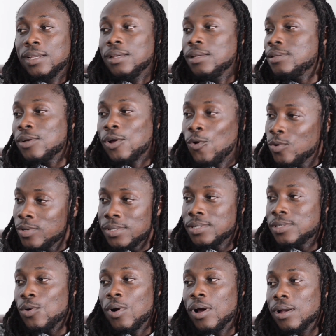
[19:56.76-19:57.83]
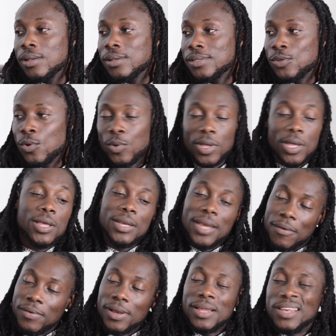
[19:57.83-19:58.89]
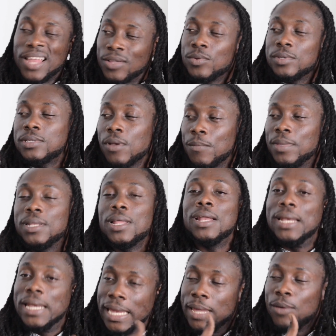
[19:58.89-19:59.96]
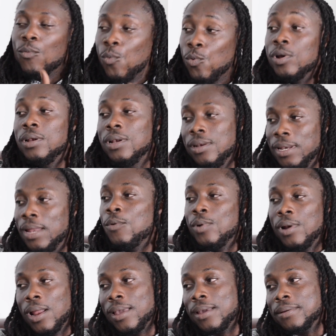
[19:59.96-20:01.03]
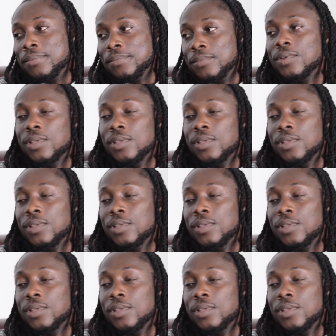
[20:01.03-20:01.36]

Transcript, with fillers: is close yes. to soca. So yes. definitely that was something that they would they would like. They would